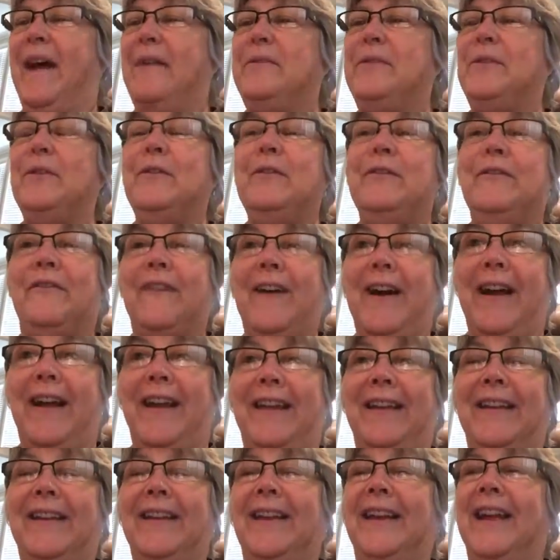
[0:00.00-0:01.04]
I'm doing
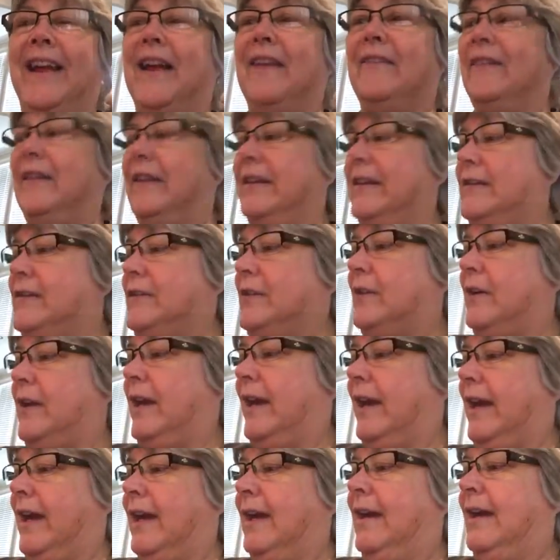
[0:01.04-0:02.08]
fine. Everything's
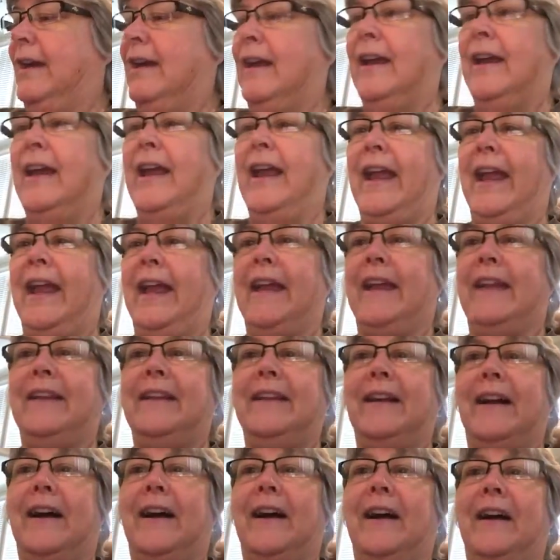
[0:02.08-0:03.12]
okay.
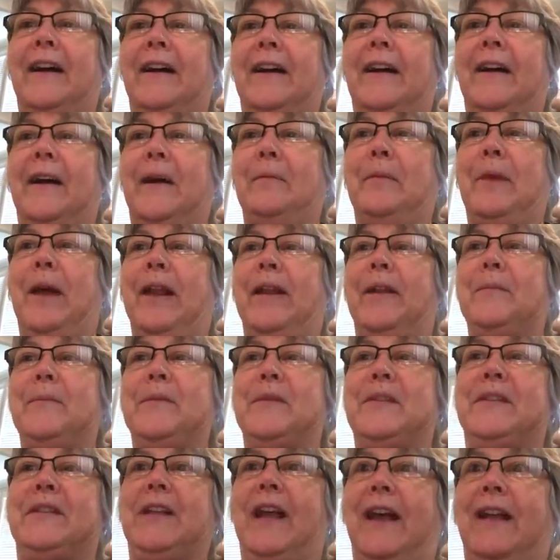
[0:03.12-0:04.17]
And uh, I'm not
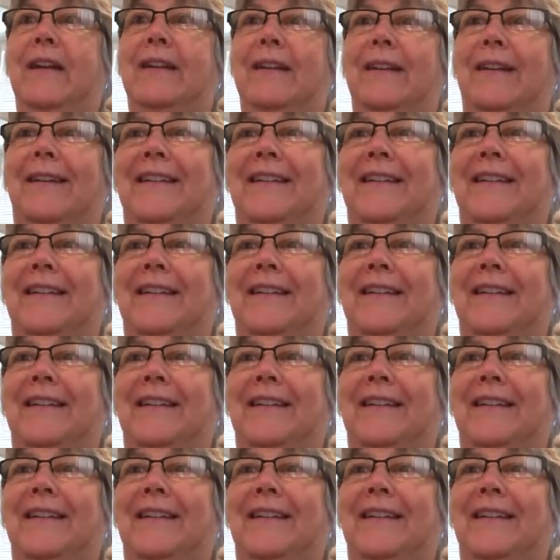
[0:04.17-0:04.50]
upset.